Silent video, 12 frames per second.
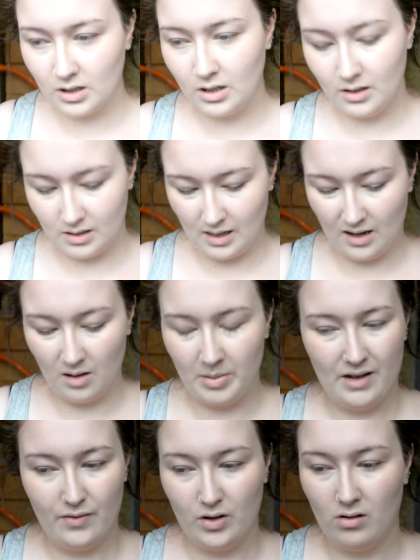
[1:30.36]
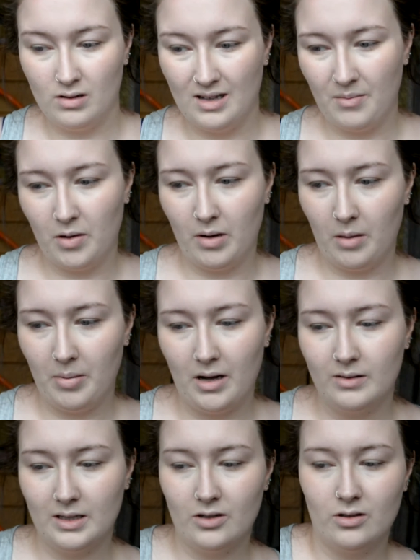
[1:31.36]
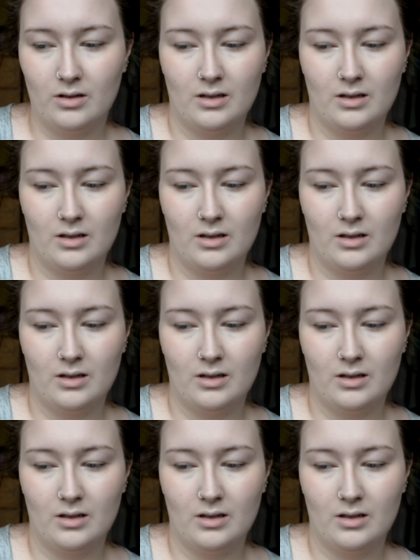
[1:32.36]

going to use a little bit of an old anyway powder just